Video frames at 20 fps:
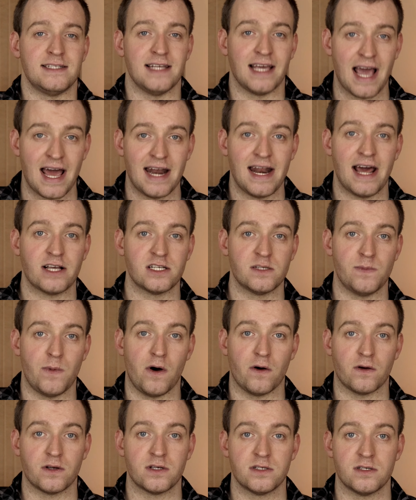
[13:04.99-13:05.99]
to get an
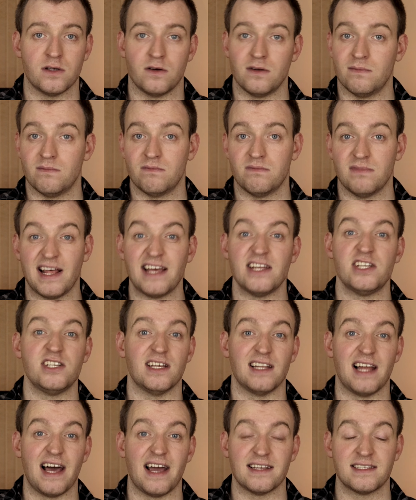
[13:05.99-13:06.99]
Xbox unless you
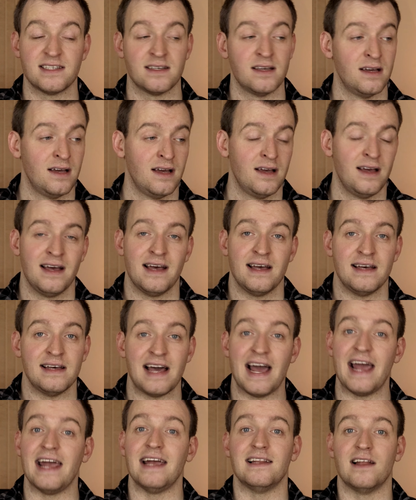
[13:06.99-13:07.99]
liked
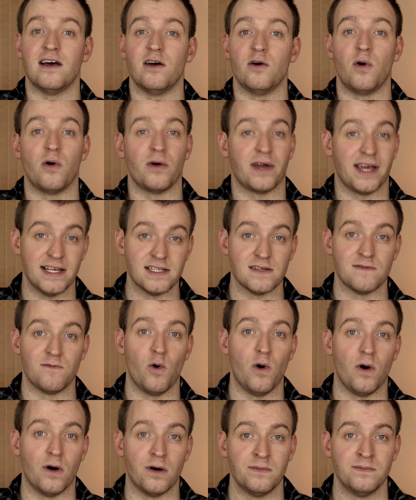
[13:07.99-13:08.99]
Halo or Gears of
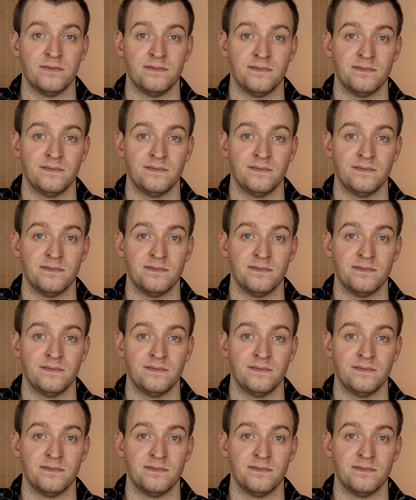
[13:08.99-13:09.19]
War.